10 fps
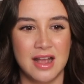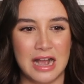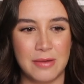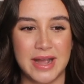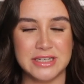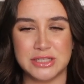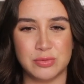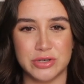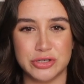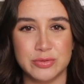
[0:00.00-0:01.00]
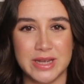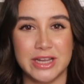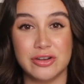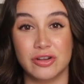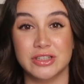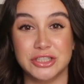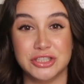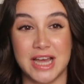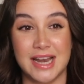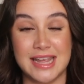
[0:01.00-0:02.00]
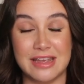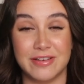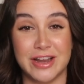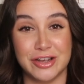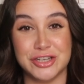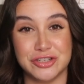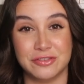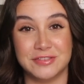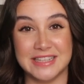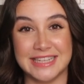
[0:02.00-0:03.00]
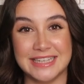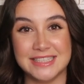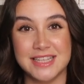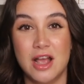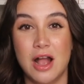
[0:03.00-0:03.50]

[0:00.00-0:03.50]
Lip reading: I just want to acknowledge that if I hurt your feelings